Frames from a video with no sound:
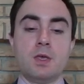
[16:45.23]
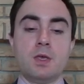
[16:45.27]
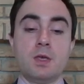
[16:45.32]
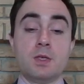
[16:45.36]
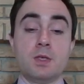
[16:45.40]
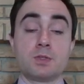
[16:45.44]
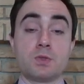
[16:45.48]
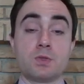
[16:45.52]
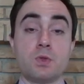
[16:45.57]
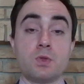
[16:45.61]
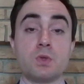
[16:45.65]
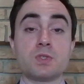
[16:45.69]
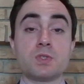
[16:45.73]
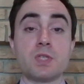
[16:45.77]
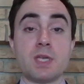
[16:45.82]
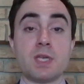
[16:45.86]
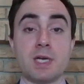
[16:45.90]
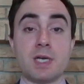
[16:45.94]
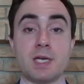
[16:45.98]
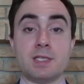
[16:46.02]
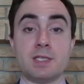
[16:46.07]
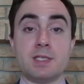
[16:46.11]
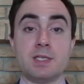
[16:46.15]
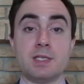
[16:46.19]
So those are the
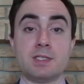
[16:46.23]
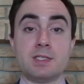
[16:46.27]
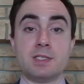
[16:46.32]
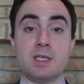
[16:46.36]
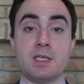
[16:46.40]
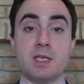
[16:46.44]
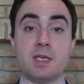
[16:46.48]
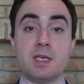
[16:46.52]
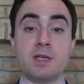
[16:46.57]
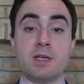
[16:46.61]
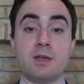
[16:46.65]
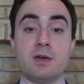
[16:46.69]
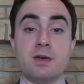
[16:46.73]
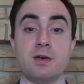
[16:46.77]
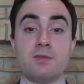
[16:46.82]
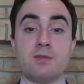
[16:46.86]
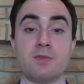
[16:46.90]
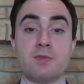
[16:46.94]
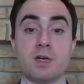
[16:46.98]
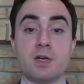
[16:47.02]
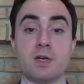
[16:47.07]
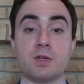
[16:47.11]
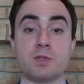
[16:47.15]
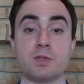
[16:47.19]
highlights then of
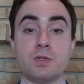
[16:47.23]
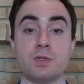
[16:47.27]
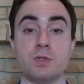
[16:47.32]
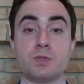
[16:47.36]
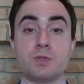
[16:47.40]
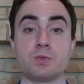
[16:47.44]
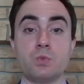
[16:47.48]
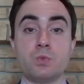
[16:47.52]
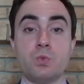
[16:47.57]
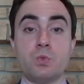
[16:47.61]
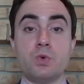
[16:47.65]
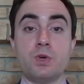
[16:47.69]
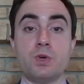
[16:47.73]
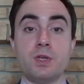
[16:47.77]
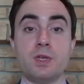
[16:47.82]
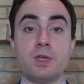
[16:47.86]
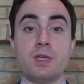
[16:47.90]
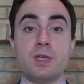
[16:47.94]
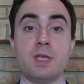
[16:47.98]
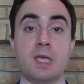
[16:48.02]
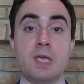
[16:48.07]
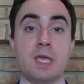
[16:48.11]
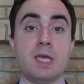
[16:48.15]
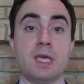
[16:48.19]
Articles 1
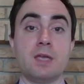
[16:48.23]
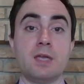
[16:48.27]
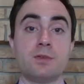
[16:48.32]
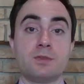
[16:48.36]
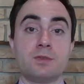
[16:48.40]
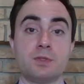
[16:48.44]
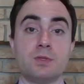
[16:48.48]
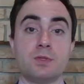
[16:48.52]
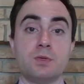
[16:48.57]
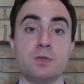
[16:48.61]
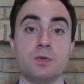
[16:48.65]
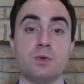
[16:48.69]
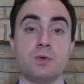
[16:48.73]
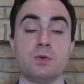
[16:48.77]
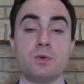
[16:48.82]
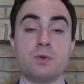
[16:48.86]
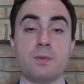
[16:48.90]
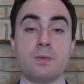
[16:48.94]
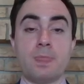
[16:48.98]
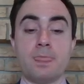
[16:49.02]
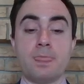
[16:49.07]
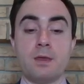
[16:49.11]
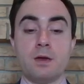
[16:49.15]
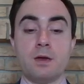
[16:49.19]
and 2
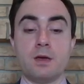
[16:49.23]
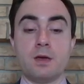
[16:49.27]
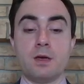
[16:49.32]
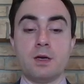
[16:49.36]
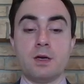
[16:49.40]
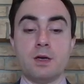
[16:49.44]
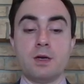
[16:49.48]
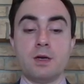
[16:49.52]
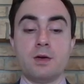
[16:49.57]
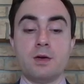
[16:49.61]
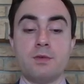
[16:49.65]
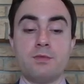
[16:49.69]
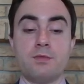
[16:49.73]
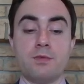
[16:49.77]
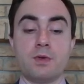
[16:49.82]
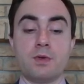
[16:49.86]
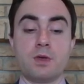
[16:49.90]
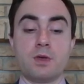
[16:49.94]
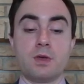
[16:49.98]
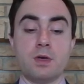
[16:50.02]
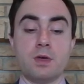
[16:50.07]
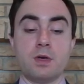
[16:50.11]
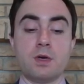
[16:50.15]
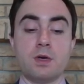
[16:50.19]
of
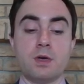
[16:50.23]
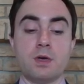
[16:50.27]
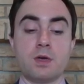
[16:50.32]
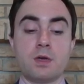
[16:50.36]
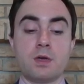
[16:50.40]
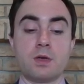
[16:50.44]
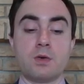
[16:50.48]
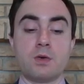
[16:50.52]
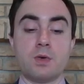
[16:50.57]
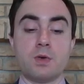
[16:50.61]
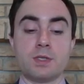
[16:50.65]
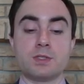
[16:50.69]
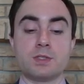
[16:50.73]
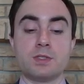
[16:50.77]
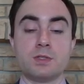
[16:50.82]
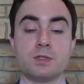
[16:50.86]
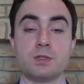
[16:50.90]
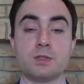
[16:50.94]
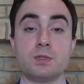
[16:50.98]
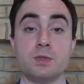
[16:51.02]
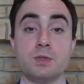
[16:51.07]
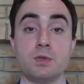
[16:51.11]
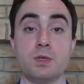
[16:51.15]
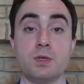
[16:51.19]
Question
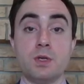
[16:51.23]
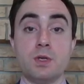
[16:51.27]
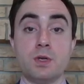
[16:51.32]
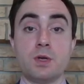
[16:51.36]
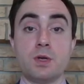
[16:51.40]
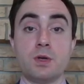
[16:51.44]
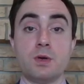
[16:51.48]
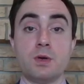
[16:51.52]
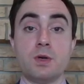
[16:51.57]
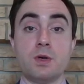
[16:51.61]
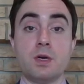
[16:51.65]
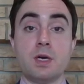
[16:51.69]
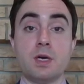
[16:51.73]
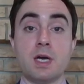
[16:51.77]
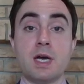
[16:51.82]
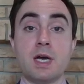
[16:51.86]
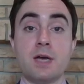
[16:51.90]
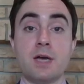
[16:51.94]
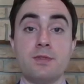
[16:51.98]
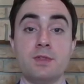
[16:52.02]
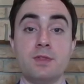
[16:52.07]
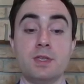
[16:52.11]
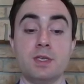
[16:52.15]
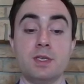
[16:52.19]
2 here
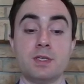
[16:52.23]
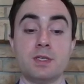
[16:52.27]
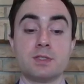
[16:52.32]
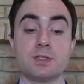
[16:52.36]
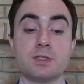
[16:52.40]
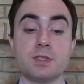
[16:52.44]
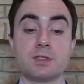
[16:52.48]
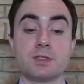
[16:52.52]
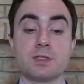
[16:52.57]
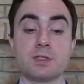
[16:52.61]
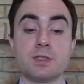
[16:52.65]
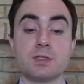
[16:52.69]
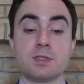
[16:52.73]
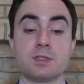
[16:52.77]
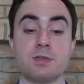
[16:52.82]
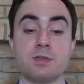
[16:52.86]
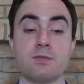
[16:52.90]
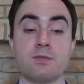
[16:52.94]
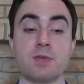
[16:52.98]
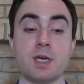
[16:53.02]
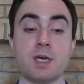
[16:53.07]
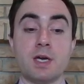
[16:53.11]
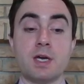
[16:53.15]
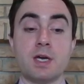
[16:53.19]
on the existence of
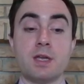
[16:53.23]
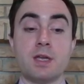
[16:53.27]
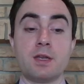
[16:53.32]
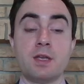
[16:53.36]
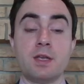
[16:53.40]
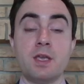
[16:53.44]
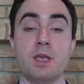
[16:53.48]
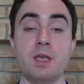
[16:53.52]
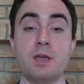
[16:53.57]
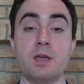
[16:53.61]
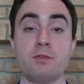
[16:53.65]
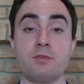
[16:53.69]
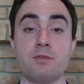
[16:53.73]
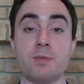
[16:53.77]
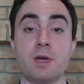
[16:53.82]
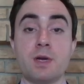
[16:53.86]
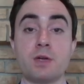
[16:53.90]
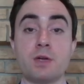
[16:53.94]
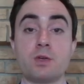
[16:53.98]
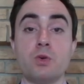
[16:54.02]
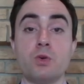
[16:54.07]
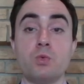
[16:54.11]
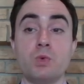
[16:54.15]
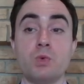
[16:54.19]
God. From
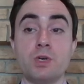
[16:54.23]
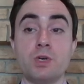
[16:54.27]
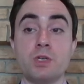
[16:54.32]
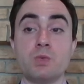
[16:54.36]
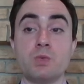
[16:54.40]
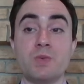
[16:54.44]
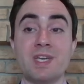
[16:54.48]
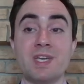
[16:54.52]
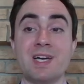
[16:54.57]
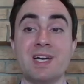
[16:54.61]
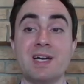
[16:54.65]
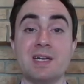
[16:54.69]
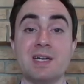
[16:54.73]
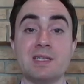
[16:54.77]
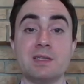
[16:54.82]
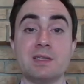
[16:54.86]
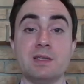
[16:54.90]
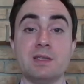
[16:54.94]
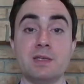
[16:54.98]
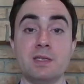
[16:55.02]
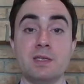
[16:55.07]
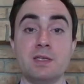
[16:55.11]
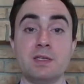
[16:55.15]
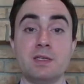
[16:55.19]
Article 1, we
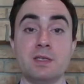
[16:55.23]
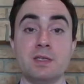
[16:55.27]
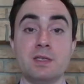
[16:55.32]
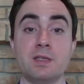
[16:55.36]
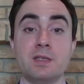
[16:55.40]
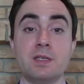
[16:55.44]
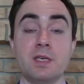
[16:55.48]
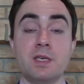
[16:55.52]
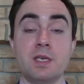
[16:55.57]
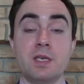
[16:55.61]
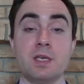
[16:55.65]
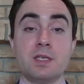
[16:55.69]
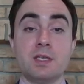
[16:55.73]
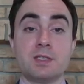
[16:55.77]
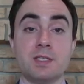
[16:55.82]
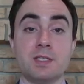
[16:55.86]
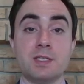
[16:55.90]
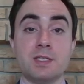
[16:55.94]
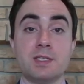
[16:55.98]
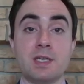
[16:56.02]
highlighted St.